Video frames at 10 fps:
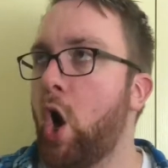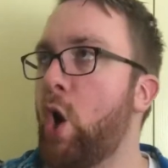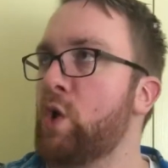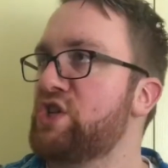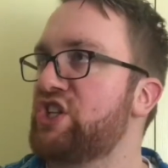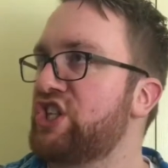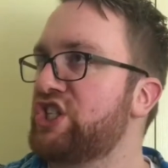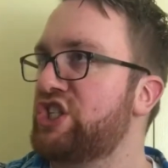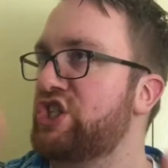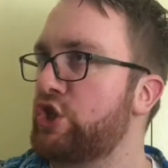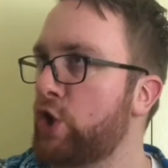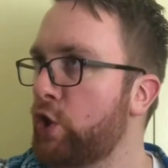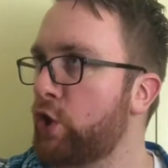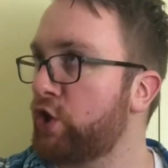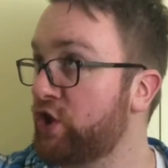On to the
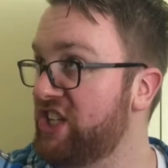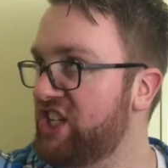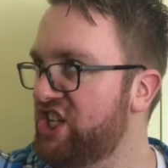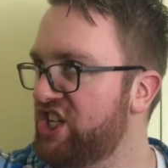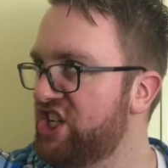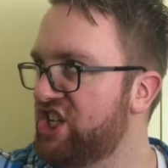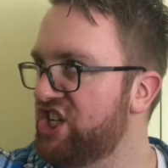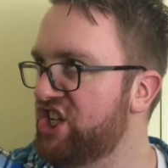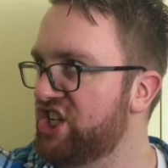story!